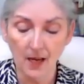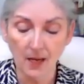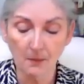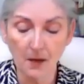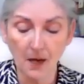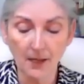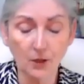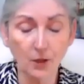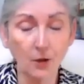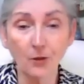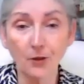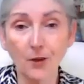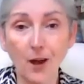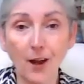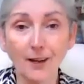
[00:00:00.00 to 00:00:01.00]
I
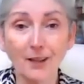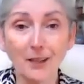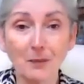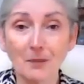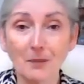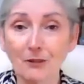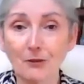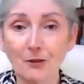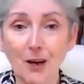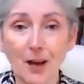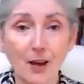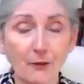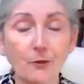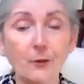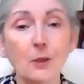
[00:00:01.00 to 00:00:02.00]
know they're not going to be for
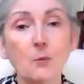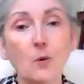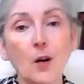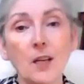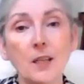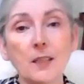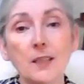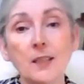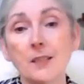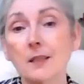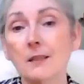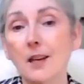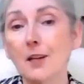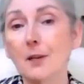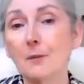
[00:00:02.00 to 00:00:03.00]
everyone, because
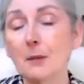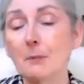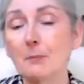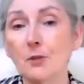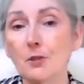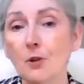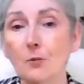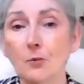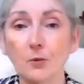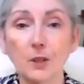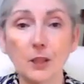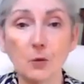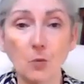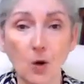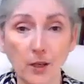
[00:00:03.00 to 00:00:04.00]
a lot of people don't
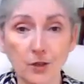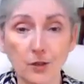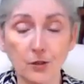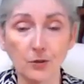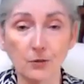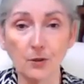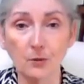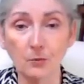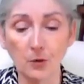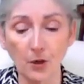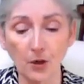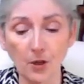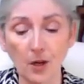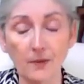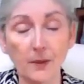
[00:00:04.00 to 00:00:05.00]
really want to do the
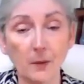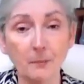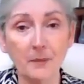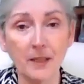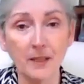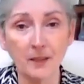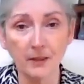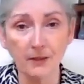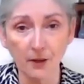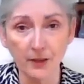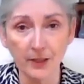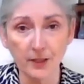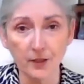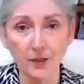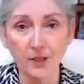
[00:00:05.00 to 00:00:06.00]
work on
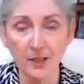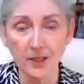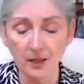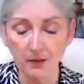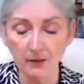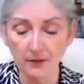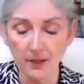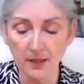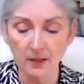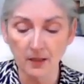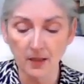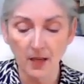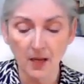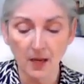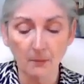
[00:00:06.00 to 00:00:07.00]
their inner selves.
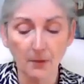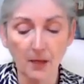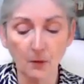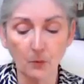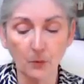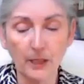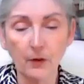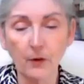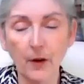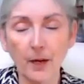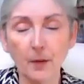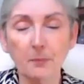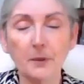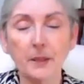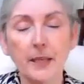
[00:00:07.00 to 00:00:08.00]
But we are
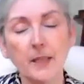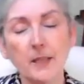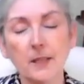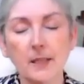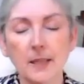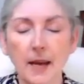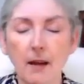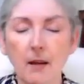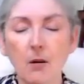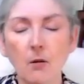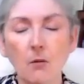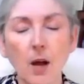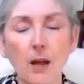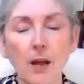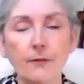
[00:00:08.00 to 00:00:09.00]
at a place
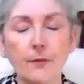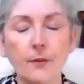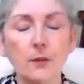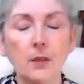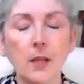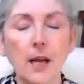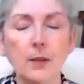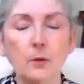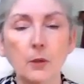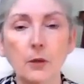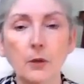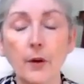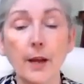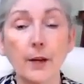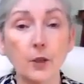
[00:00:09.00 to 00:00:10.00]
now, I feel like
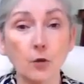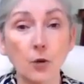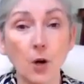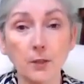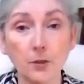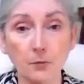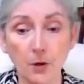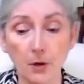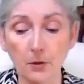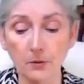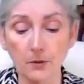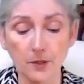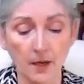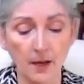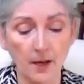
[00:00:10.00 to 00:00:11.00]
we're at a
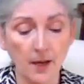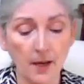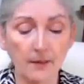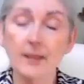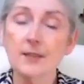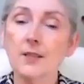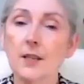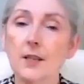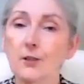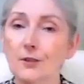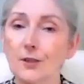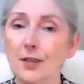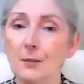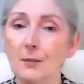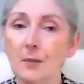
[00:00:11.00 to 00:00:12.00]
crossroads. That's the
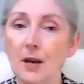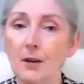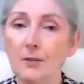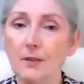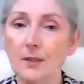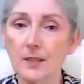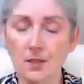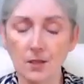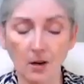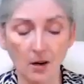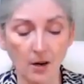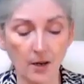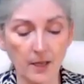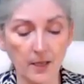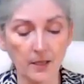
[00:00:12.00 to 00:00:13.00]
other thing about this
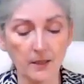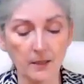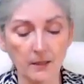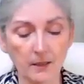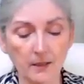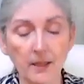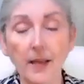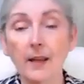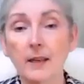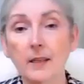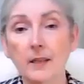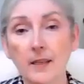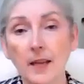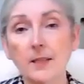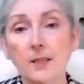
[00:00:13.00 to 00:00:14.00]
card, is
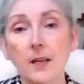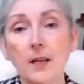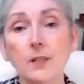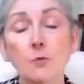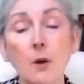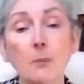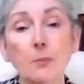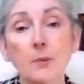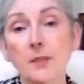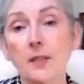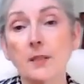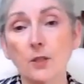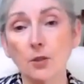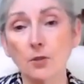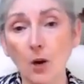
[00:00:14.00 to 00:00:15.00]
that does
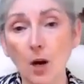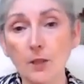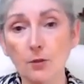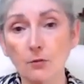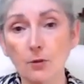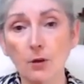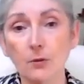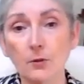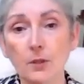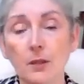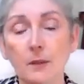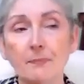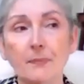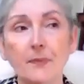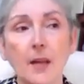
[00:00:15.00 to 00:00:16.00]
represent a crossroad.